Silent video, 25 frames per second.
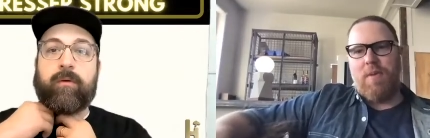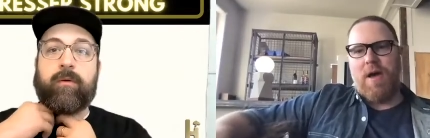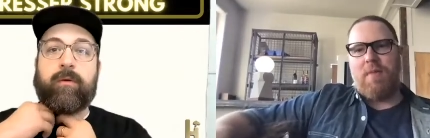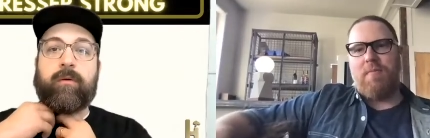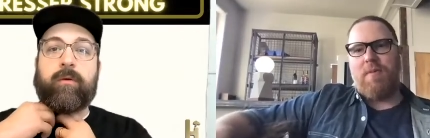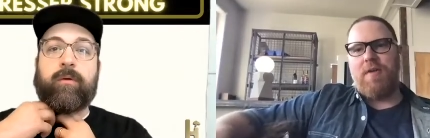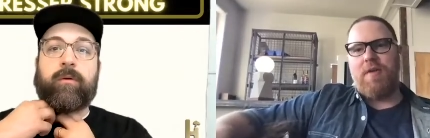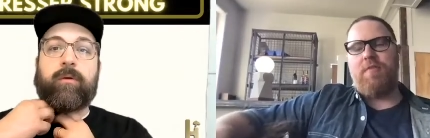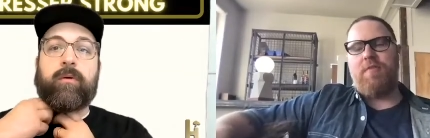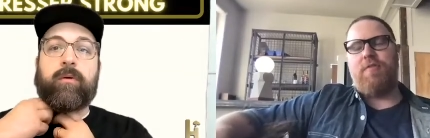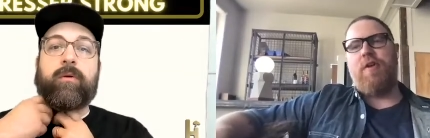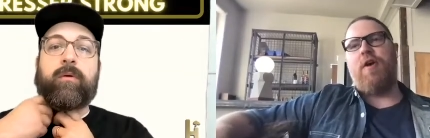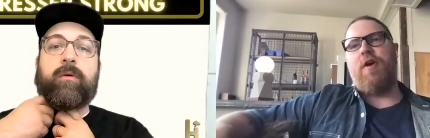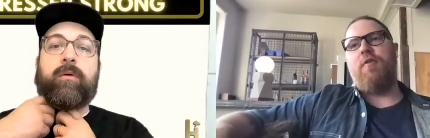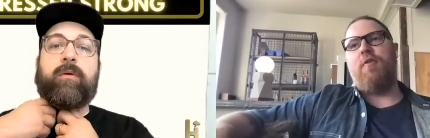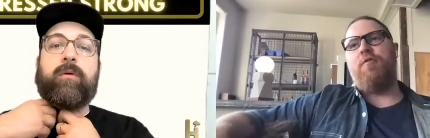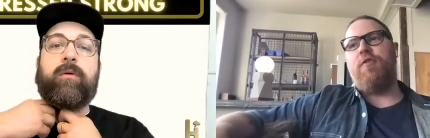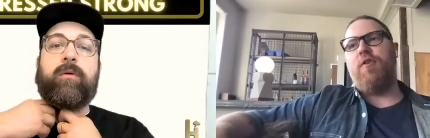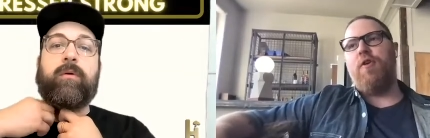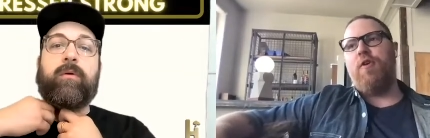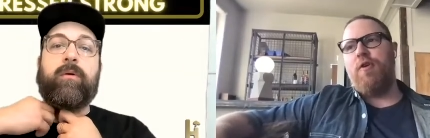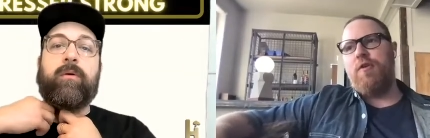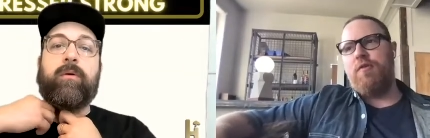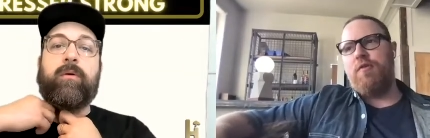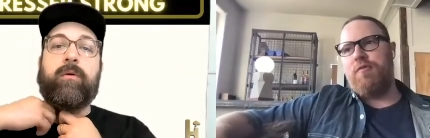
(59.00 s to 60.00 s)
Speaker 1: about myself.
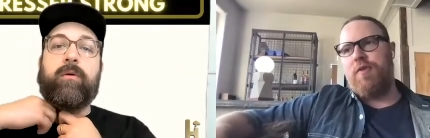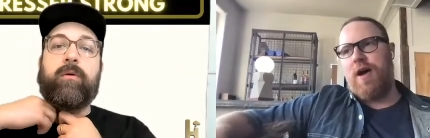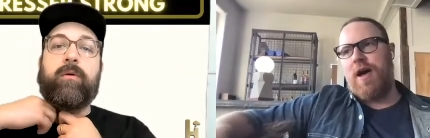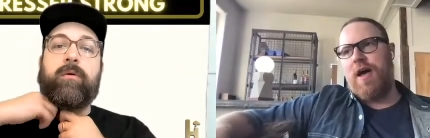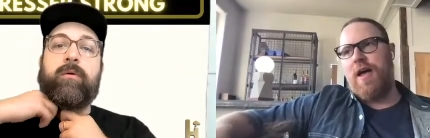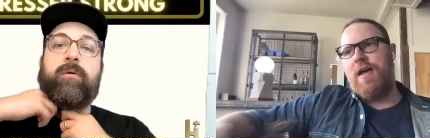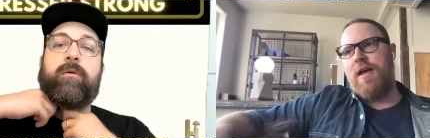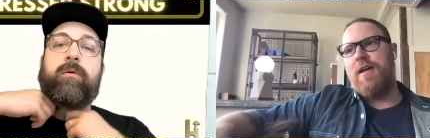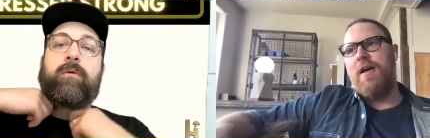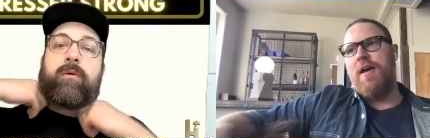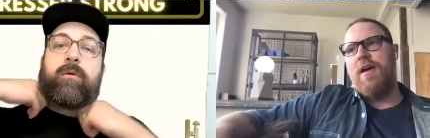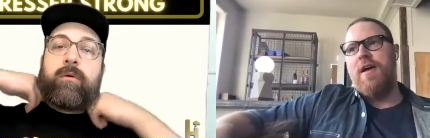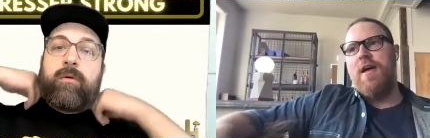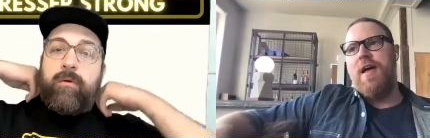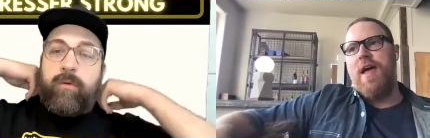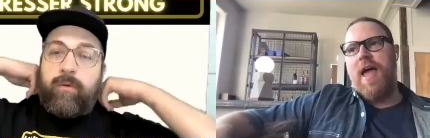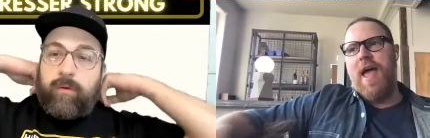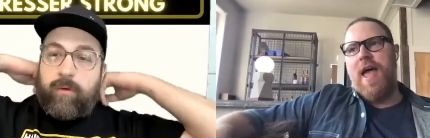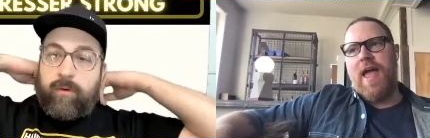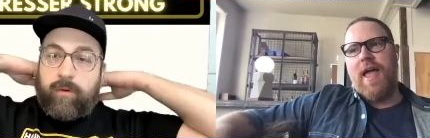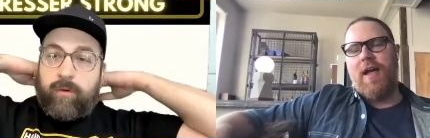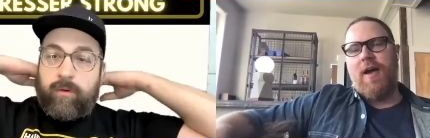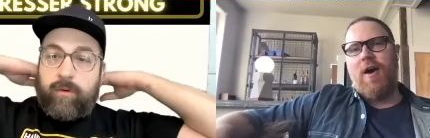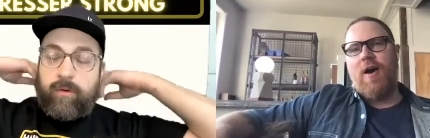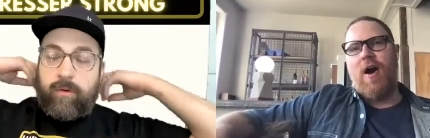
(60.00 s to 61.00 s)
So if I
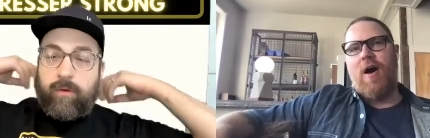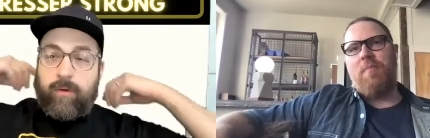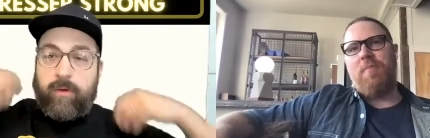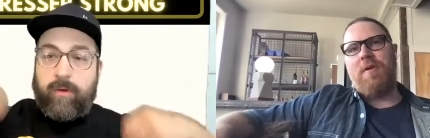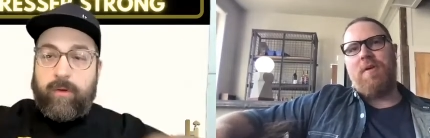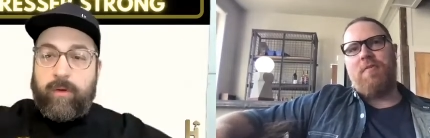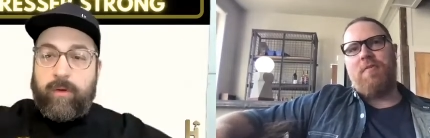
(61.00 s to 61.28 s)
hang up,